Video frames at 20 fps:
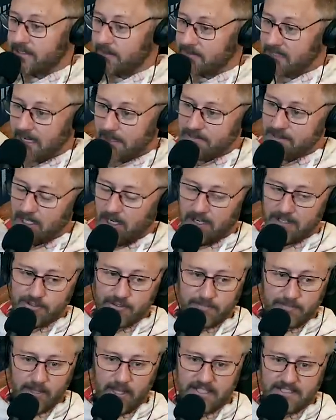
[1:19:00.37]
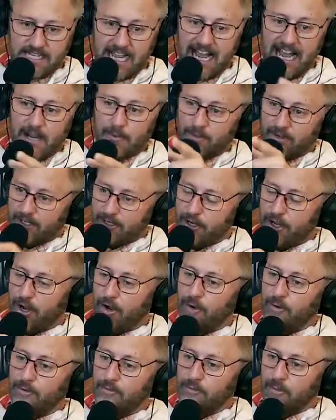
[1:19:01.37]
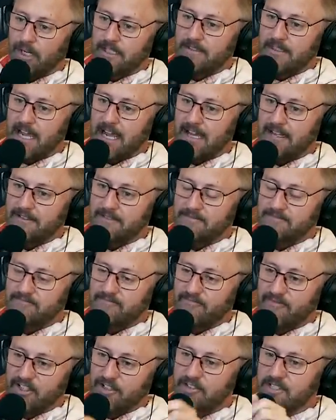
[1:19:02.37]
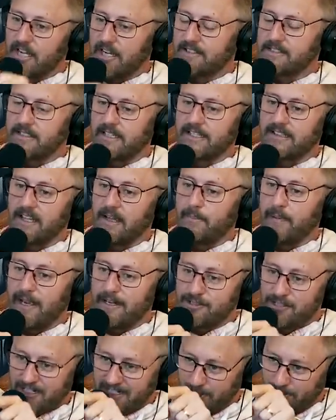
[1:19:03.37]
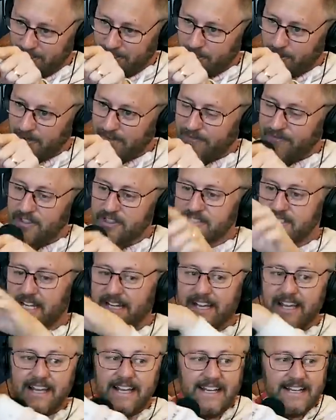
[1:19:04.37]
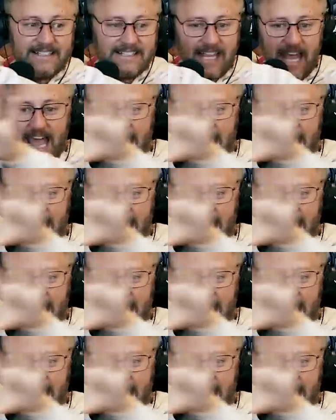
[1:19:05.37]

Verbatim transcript: sometimes 100 plus. I want to know what that feels like to get that paycheck. I want to know what it feels like to